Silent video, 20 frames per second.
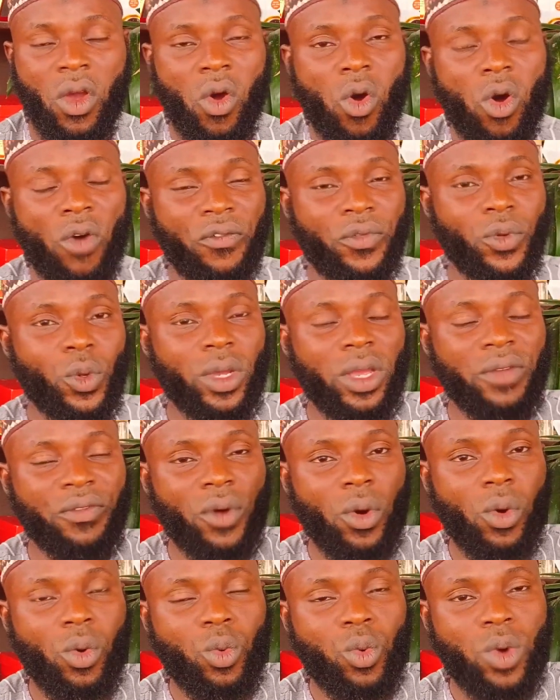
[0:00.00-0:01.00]
of looking
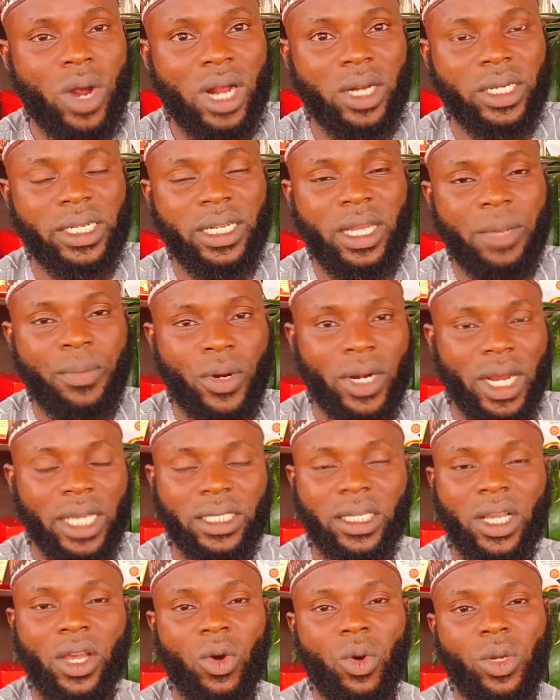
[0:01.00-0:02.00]
for where are the laborers.